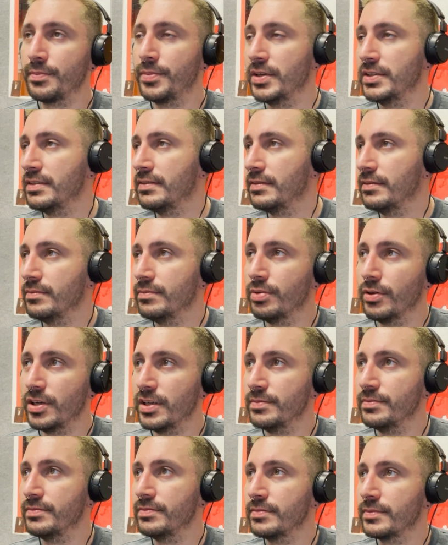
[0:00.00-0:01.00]
to put
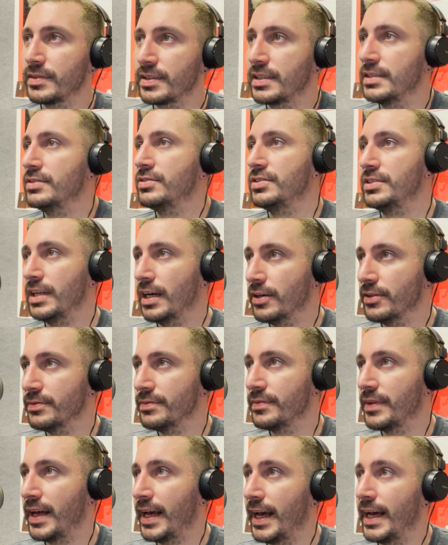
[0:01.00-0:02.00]
him. Because,
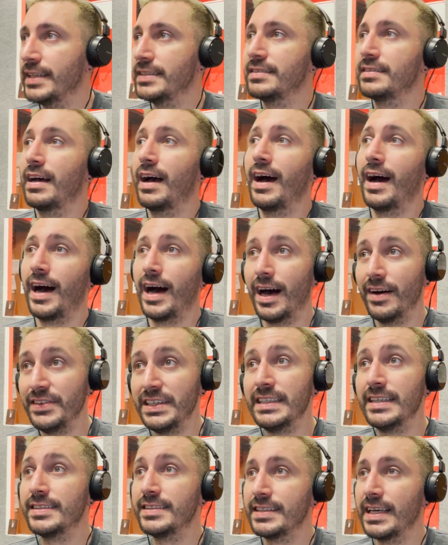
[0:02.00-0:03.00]
as
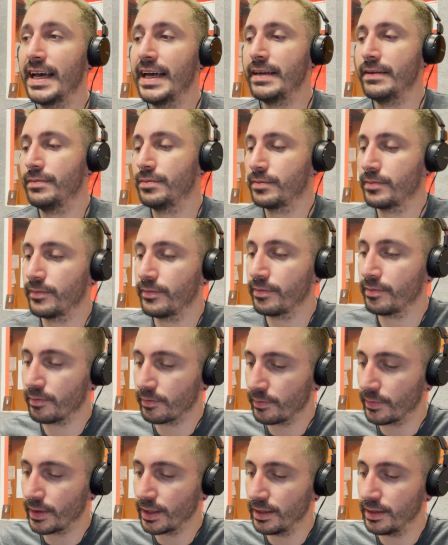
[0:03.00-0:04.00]
Javi did say,
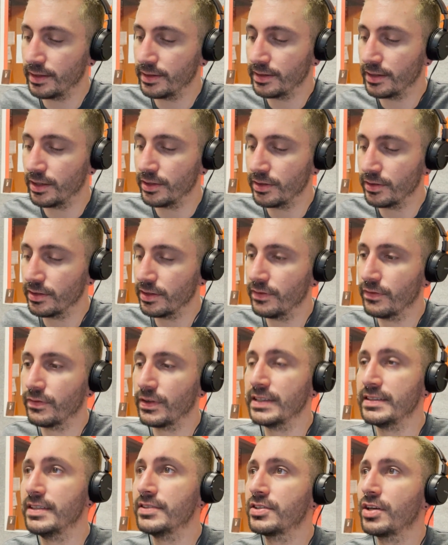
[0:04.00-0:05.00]

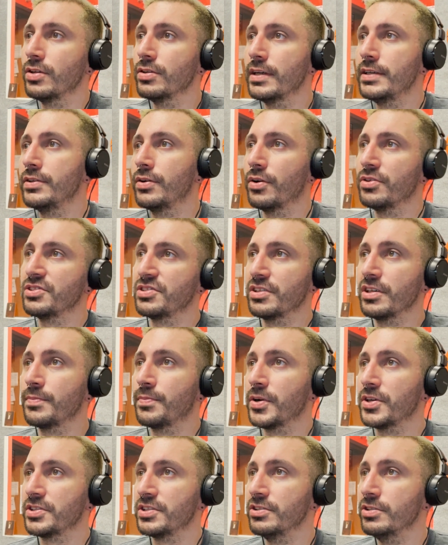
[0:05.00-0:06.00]
Francisco Lindor is the only
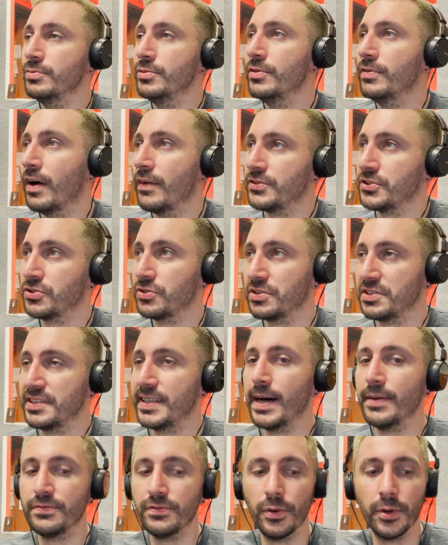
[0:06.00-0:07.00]
person he'll move off a
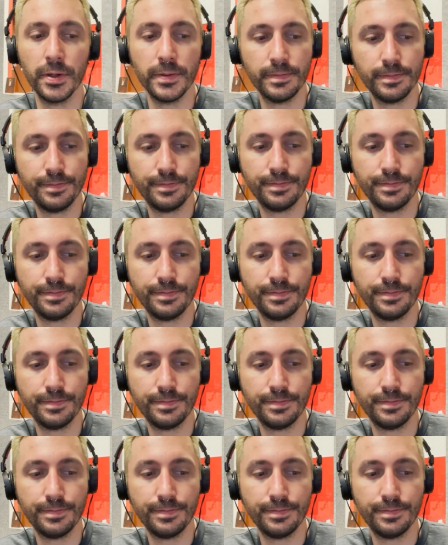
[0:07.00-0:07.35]
shortstop for.